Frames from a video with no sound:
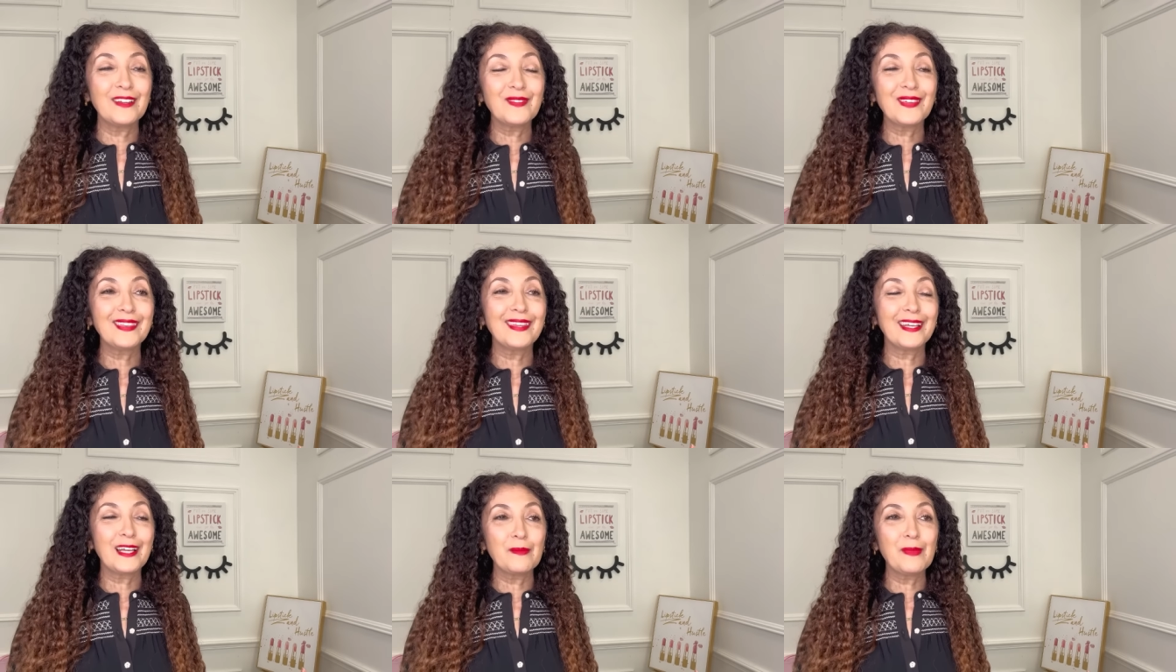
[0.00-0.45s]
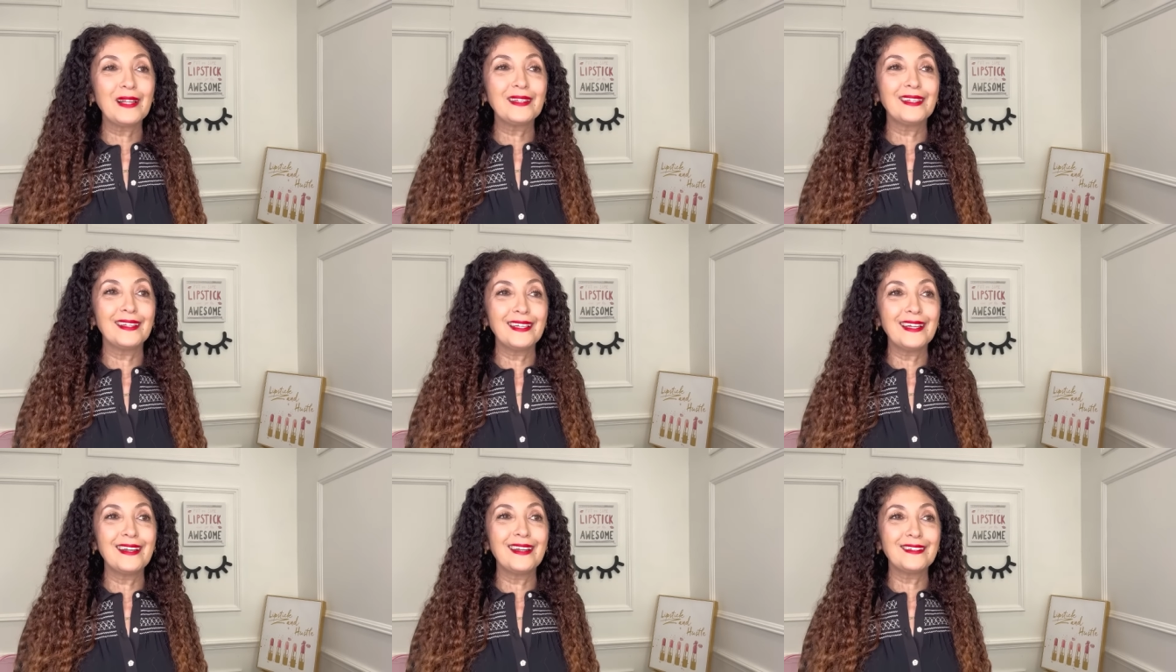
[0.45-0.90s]
even think about
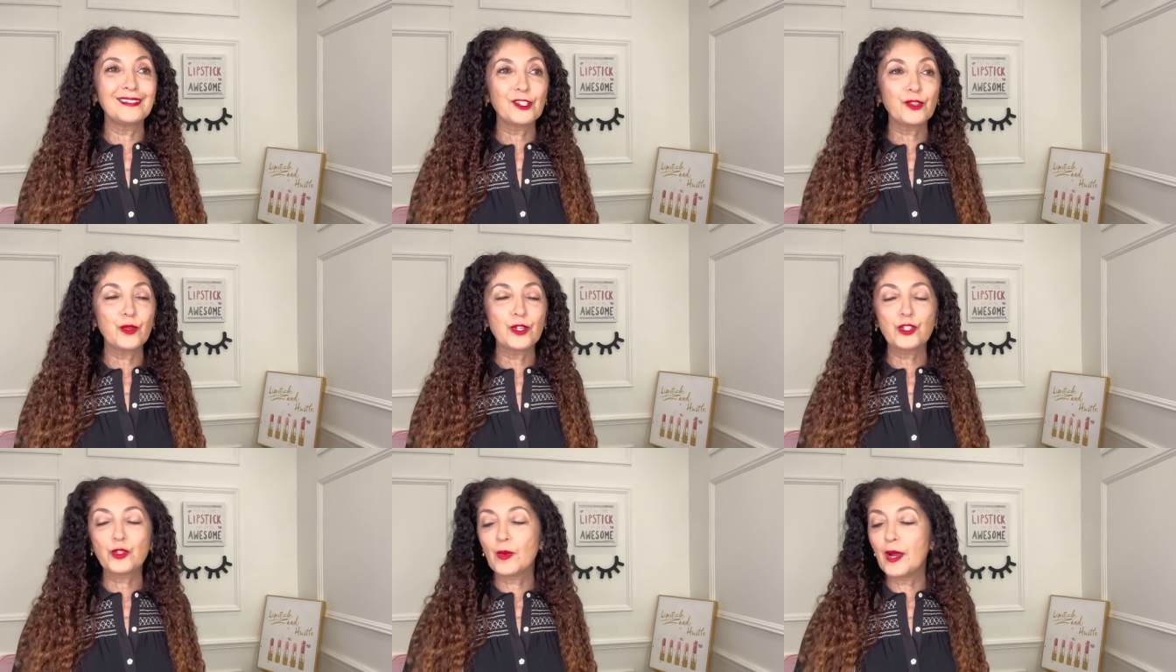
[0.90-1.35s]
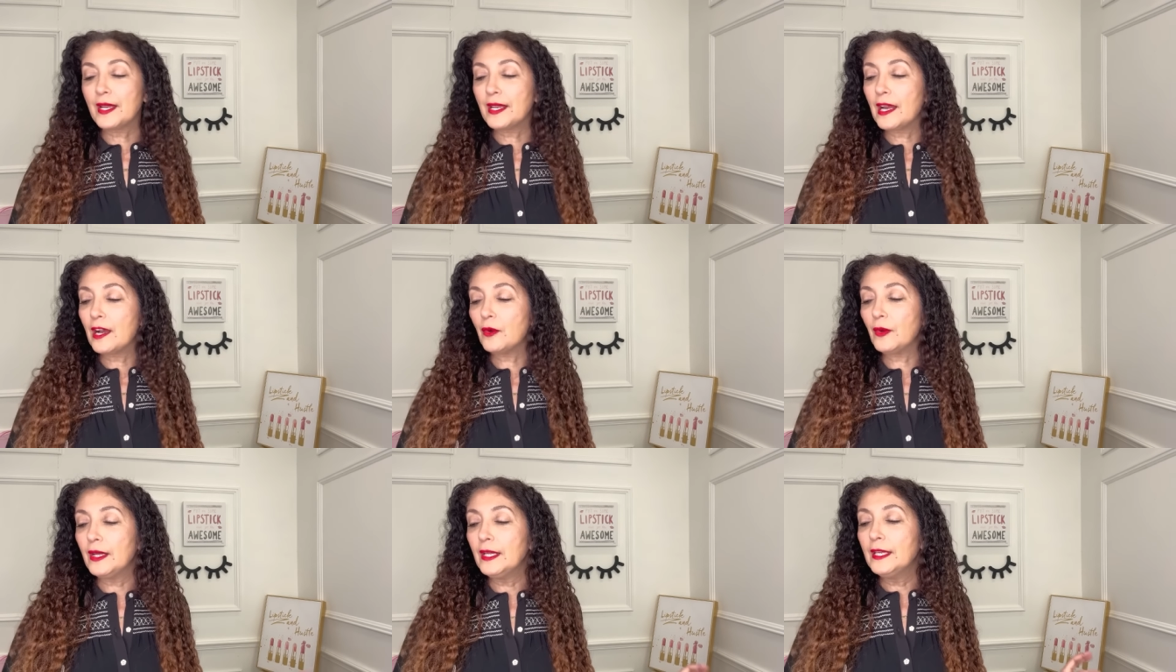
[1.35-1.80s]
linen and shorts right
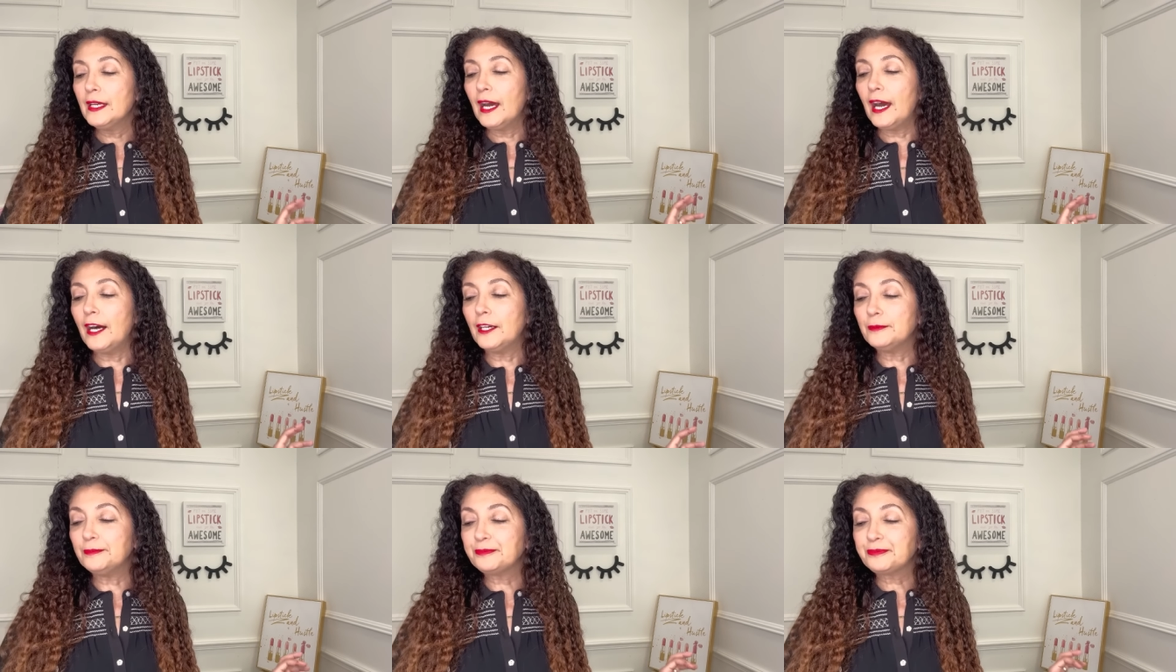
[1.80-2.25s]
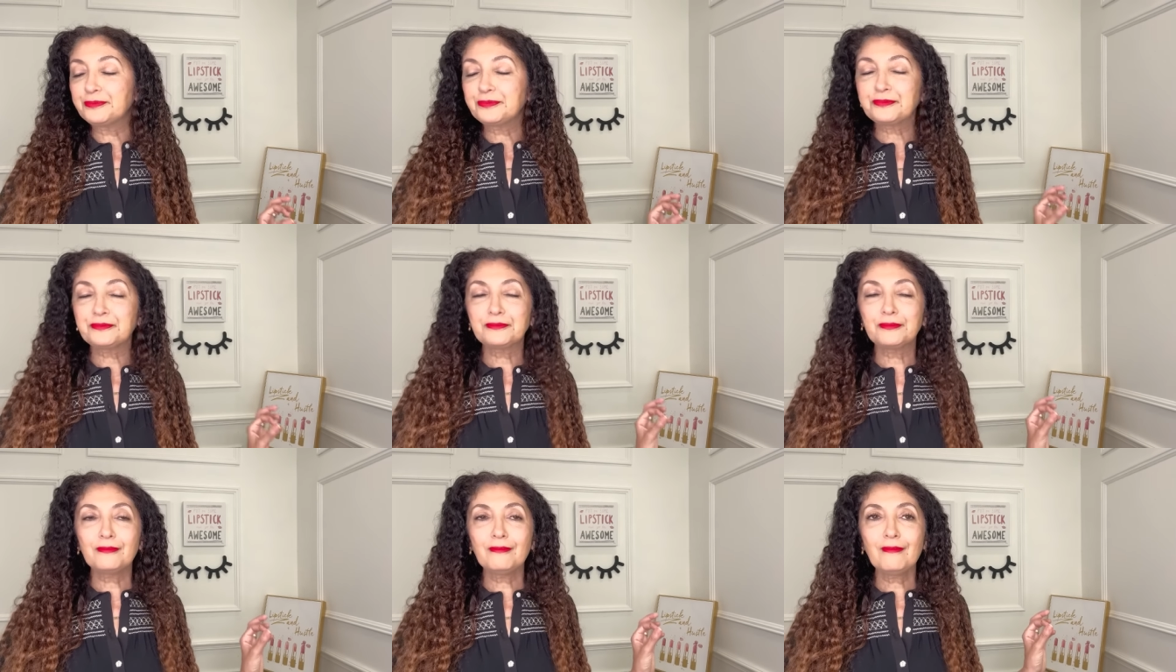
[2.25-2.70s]
now, um,
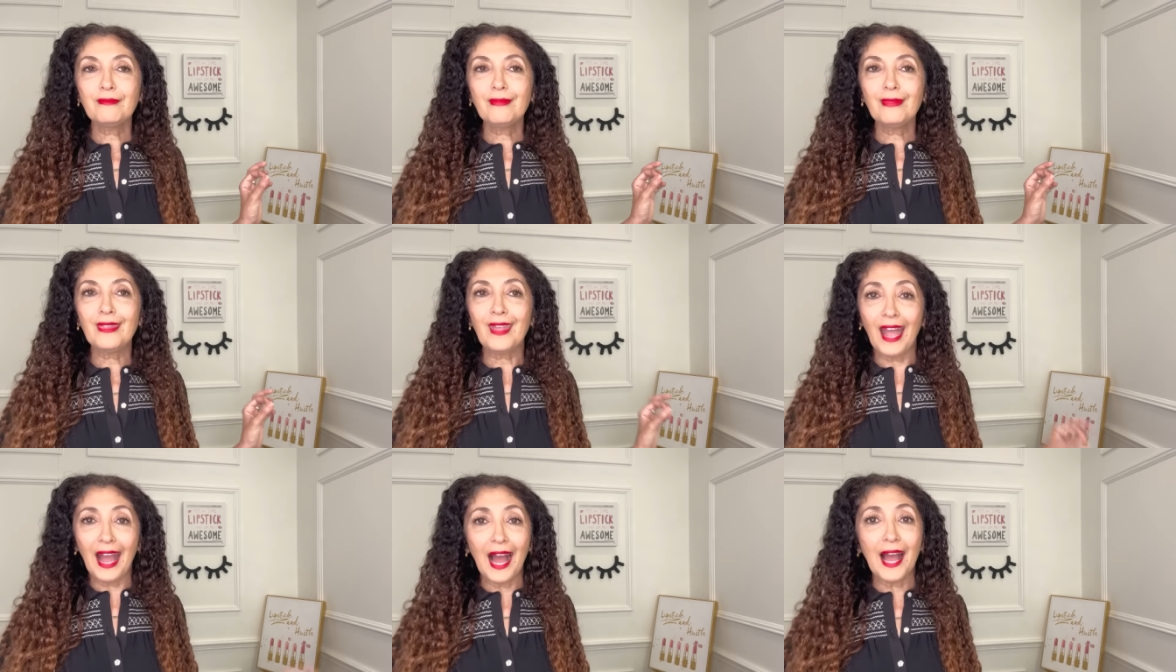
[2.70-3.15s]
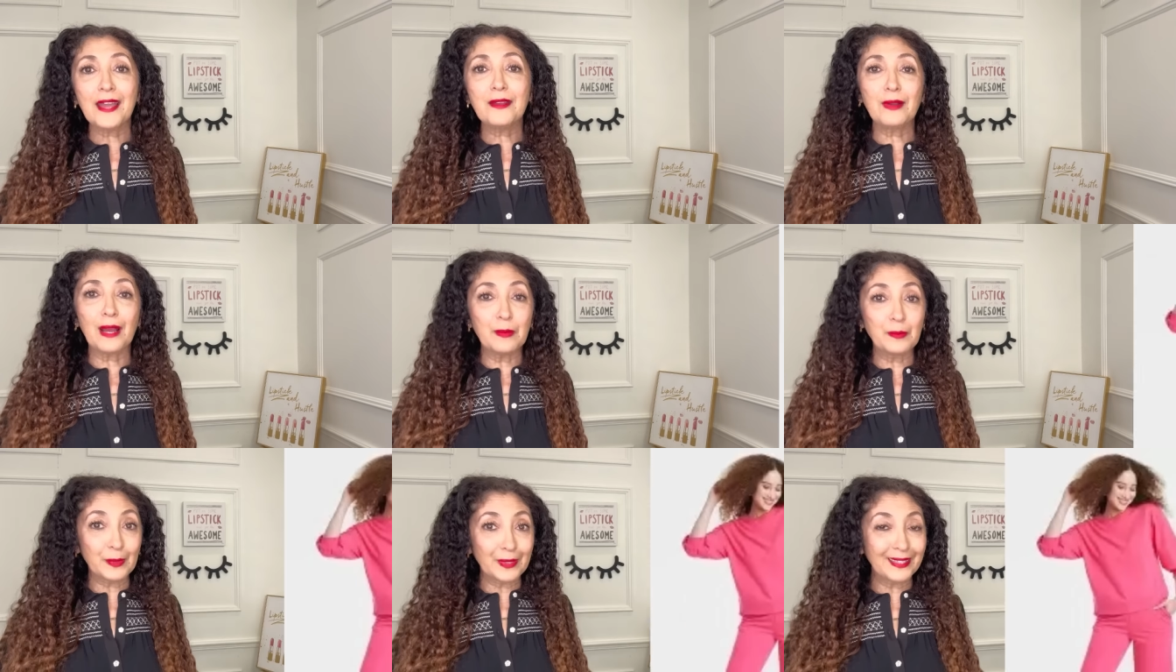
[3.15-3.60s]

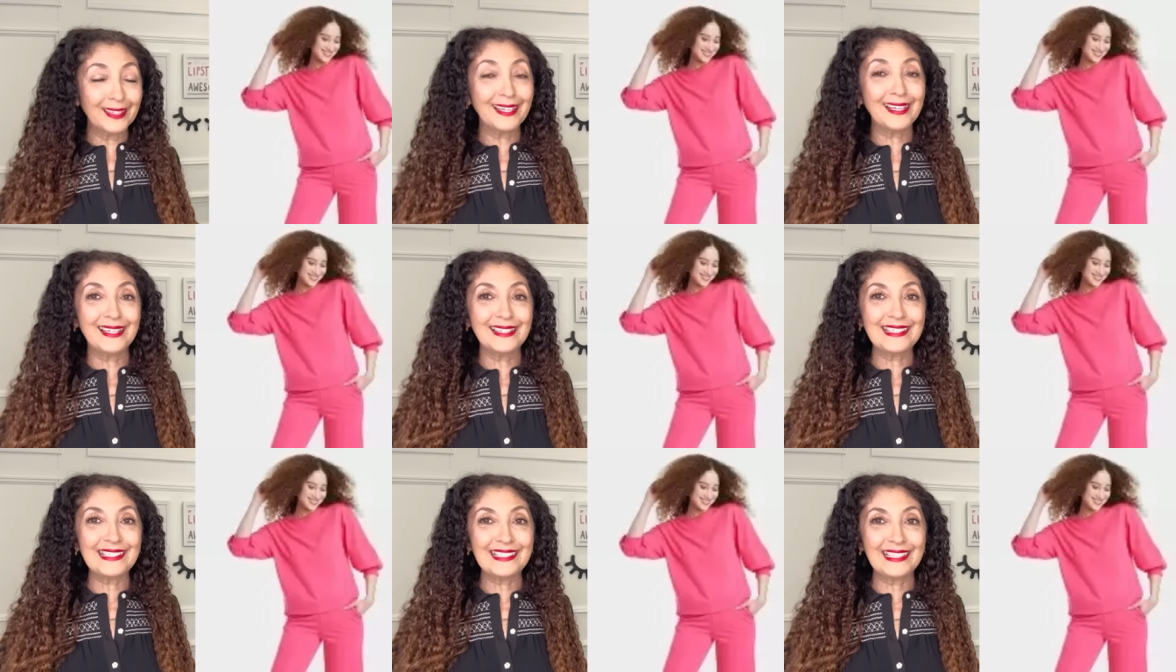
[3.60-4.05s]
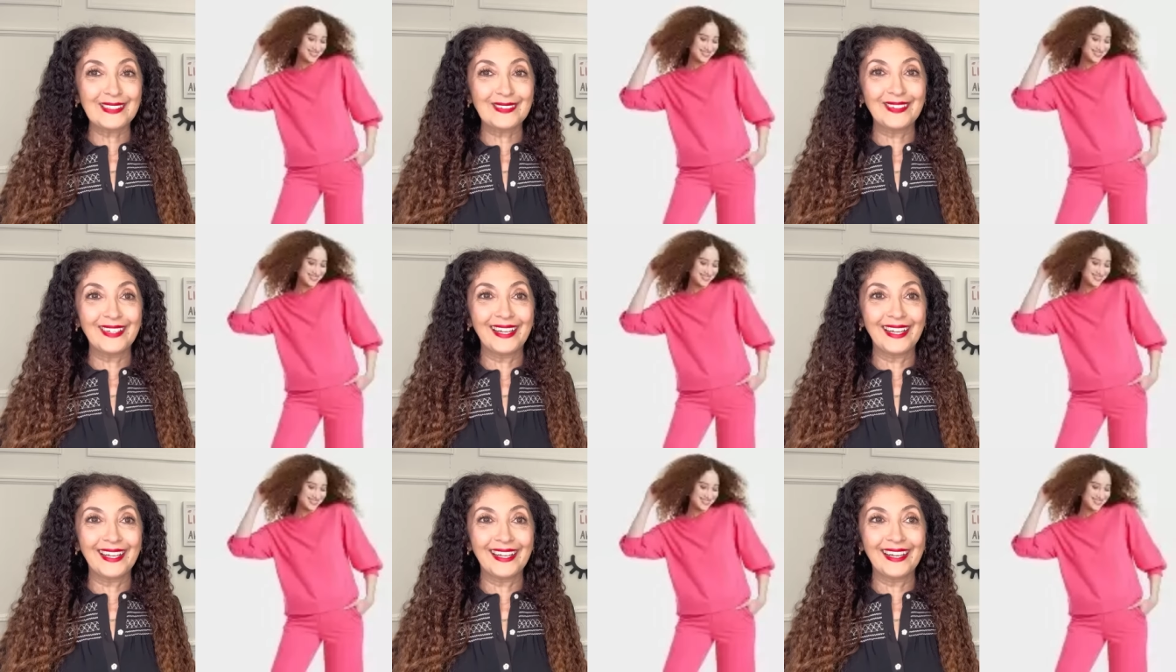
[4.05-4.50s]
I am really
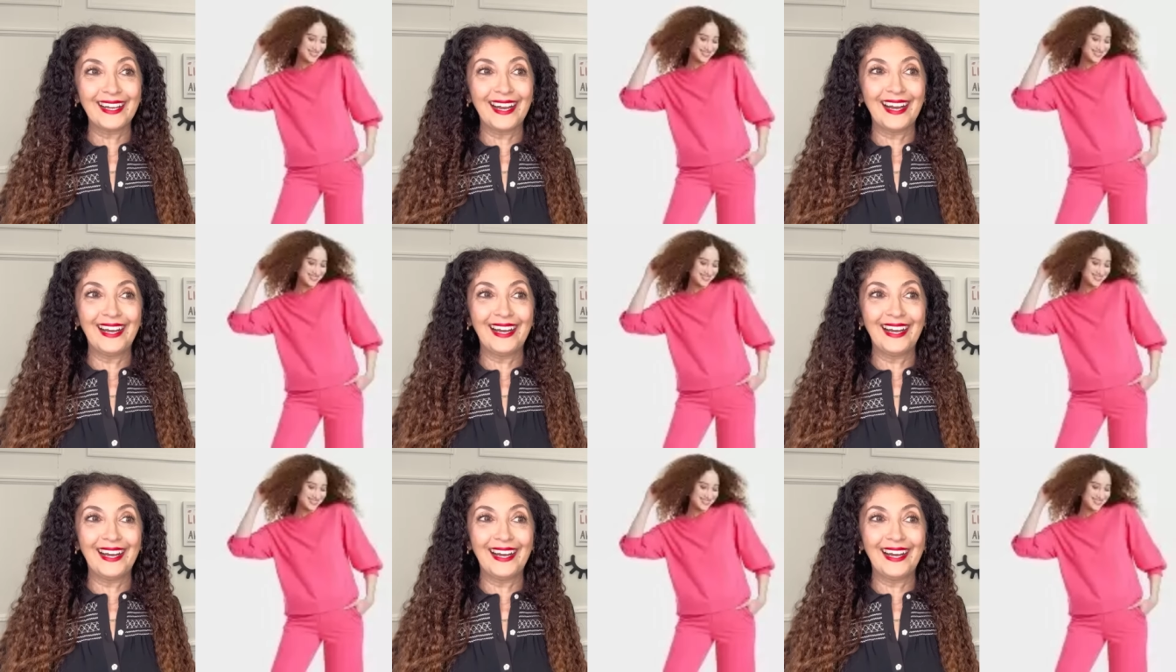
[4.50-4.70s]
considering.